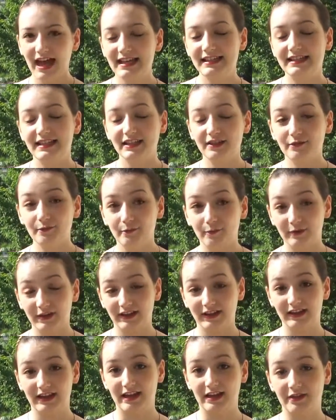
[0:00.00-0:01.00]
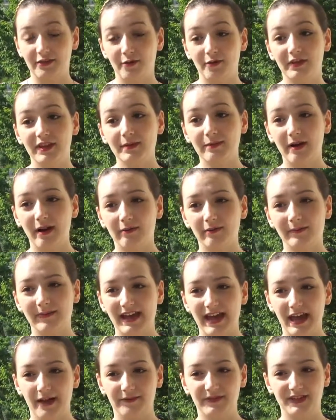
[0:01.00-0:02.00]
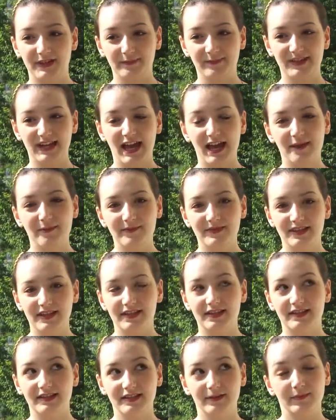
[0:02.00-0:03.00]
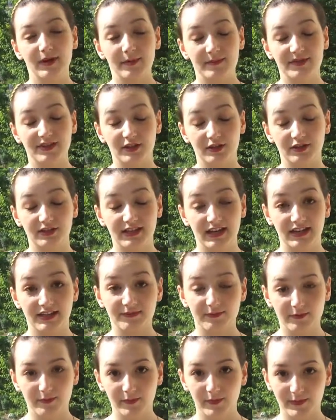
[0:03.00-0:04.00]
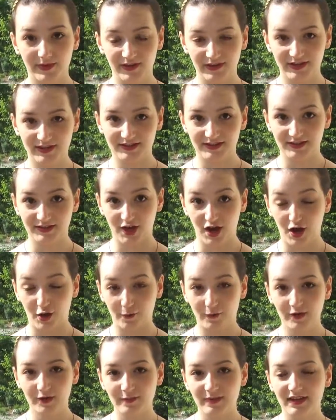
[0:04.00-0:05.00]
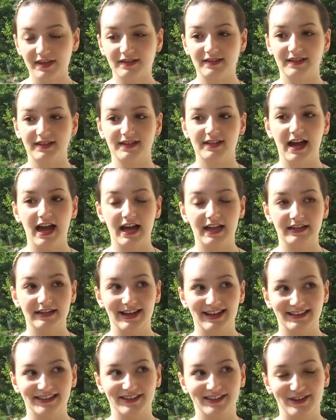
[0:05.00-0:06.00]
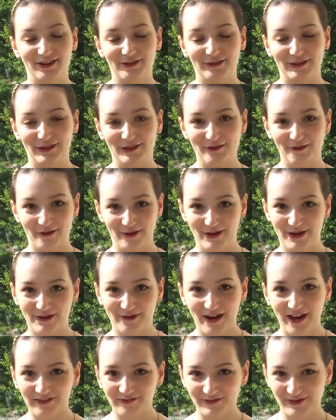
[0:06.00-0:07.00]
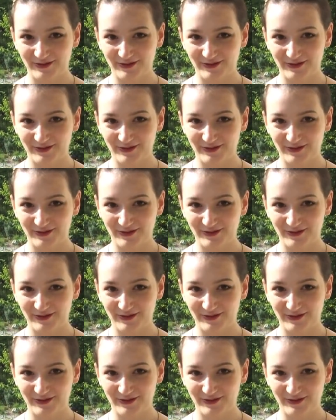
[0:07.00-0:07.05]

I didn't really. The only problem I have sometimes the dance with Mamilius is awkward because it's not necessarily choreographed.